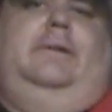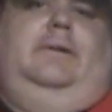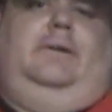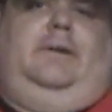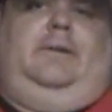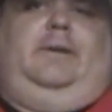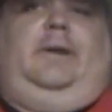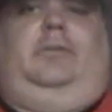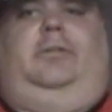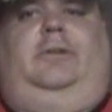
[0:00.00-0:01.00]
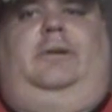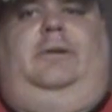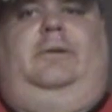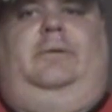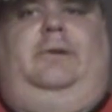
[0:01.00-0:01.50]
and actually
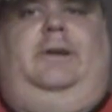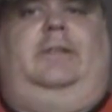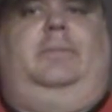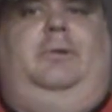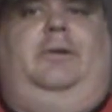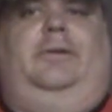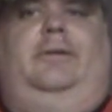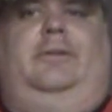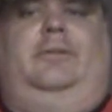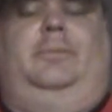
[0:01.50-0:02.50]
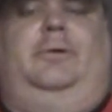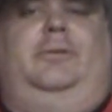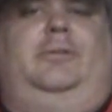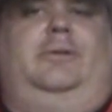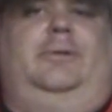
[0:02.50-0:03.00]
we get the player, as
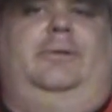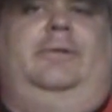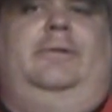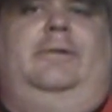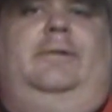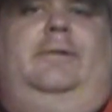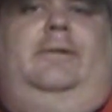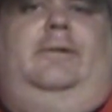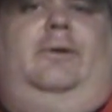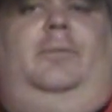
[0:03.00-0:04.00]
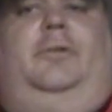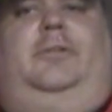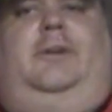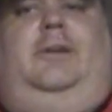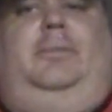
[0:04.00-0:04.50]
opposed to
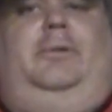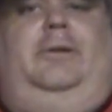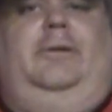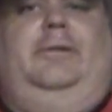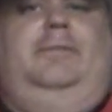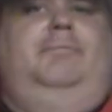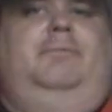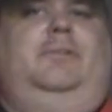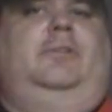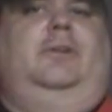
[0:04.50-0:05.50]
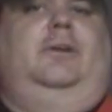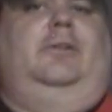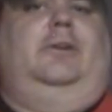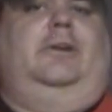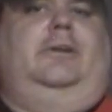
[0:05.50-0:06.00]
almost scan the player. See
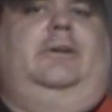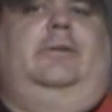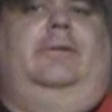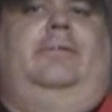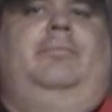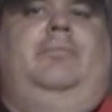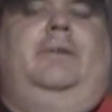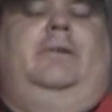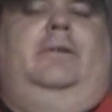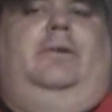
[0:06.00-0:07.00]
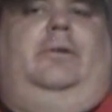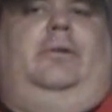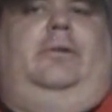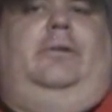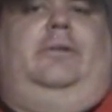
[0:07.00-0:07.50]
Jack Eichel
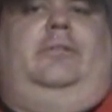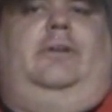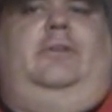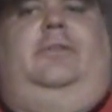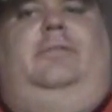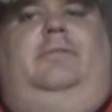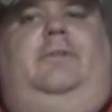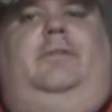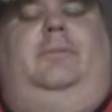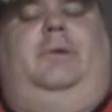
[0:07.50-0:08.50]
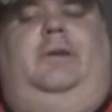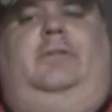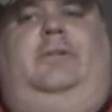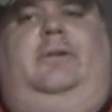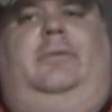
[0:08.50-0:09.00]
earlier this season, if you
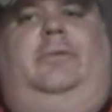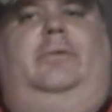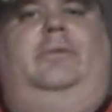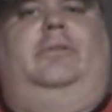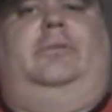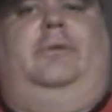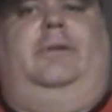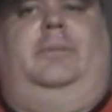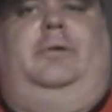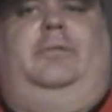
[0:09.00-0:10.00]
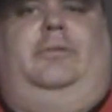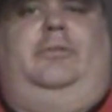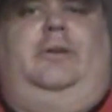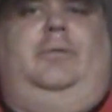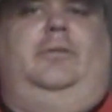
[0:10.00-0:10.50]
based it on rumors, when the Buffalo
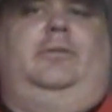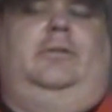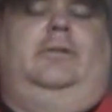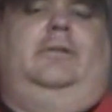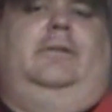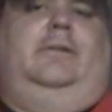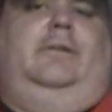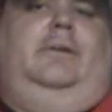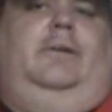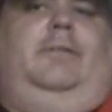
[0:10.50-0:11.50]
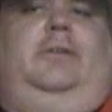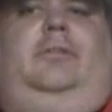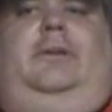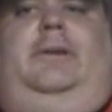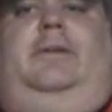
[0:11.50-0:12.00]
Sabres
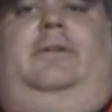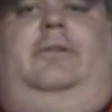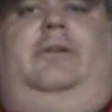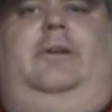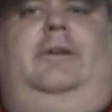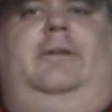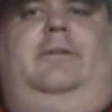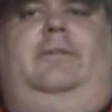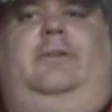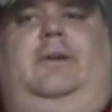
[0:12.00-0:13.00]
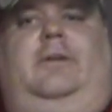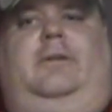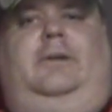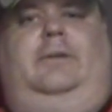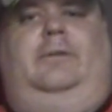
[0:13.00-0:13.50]
eventually traded Jack
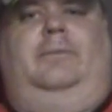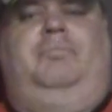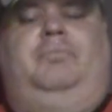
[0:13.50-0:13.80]
Eichel